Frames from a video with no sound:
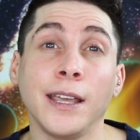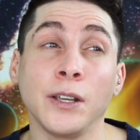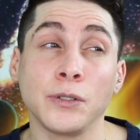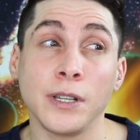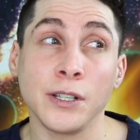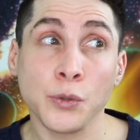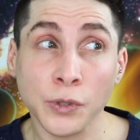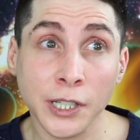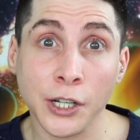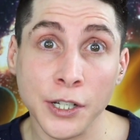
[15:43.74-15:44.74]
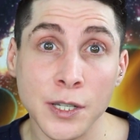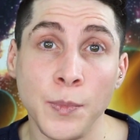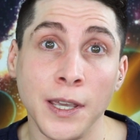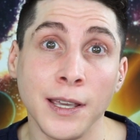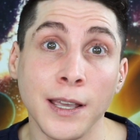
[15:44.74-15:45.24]
it is really good to
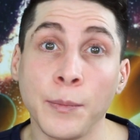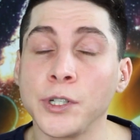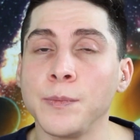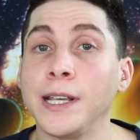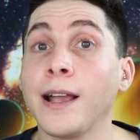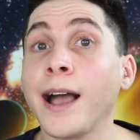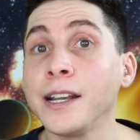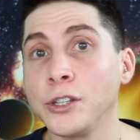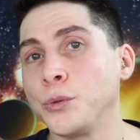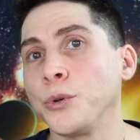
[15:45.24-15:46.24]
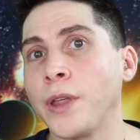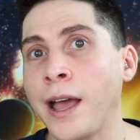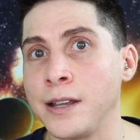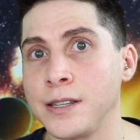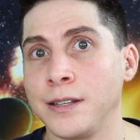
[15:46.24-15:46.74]
be able to be guided through
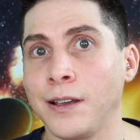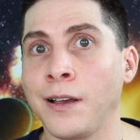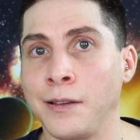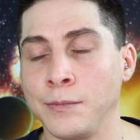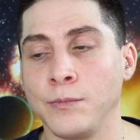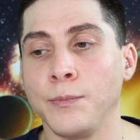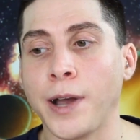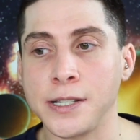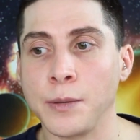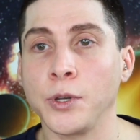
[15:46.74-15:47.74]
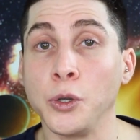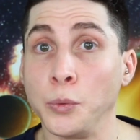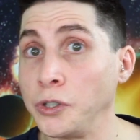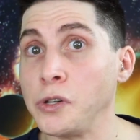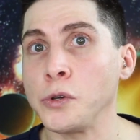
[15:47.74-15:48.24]
that by somebody
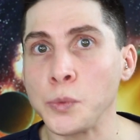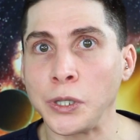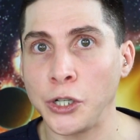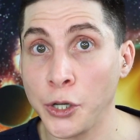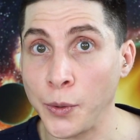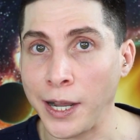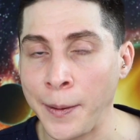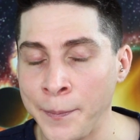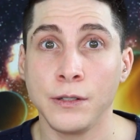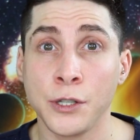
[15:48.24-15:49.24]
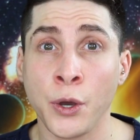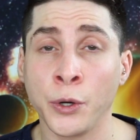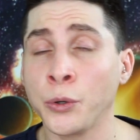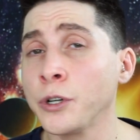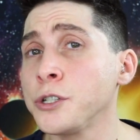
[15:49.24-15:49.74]
who really knows what they're doing.
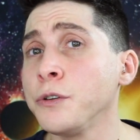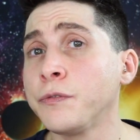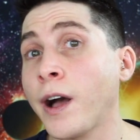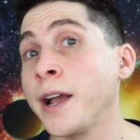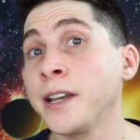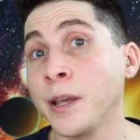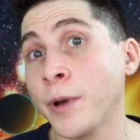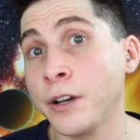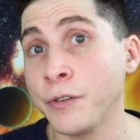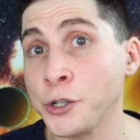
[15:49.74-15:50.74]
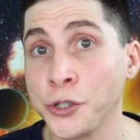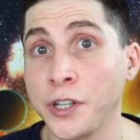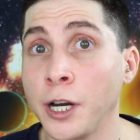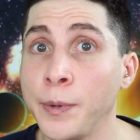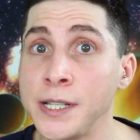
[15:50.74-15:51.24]
So in order to find a myofunctional
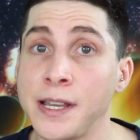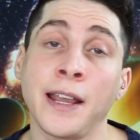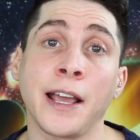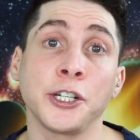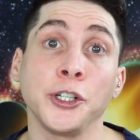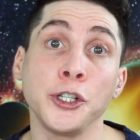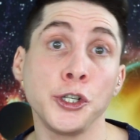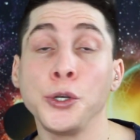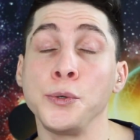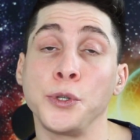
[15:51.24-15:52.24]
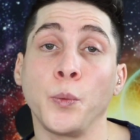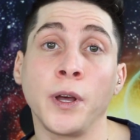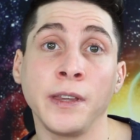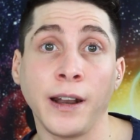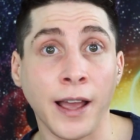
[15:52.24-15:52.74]
therapist and actually choose the
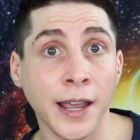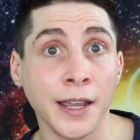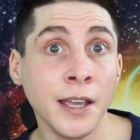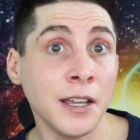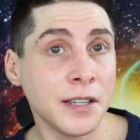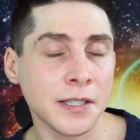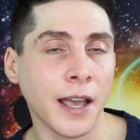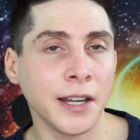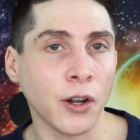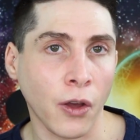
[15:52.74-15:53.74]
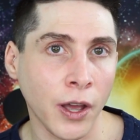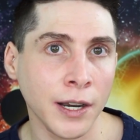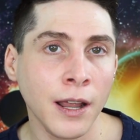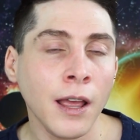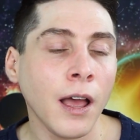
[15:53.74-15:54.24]
one that I decided on,